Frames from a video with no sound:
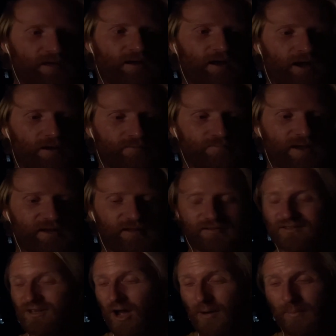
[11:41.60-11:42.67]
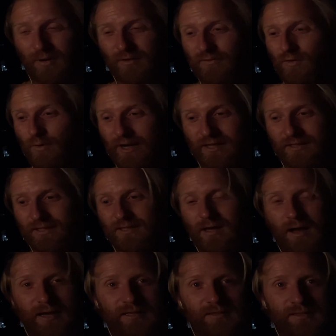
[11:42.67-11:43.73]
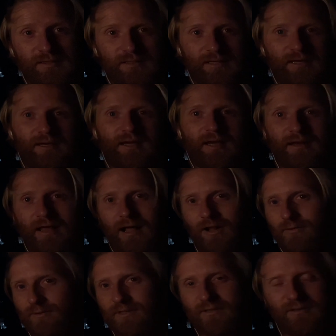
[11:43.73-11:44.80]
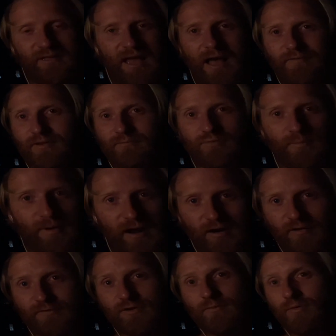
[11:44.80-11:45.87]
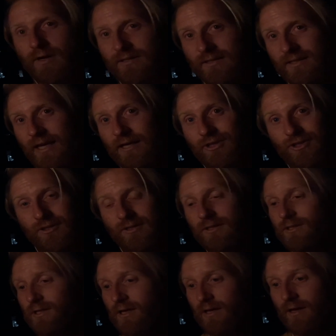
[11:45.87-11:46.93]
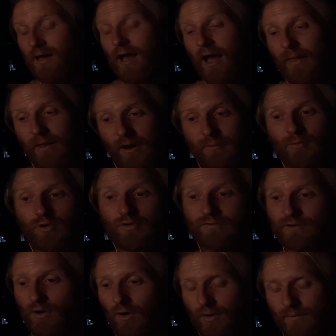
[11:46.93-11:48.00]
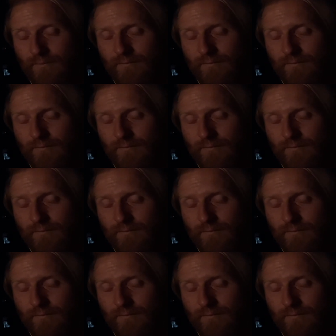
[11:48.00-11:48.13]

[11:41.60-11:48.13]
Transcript: I've made a couple of quick designs and helped Gavin prepare a few presentations, and then I moved on.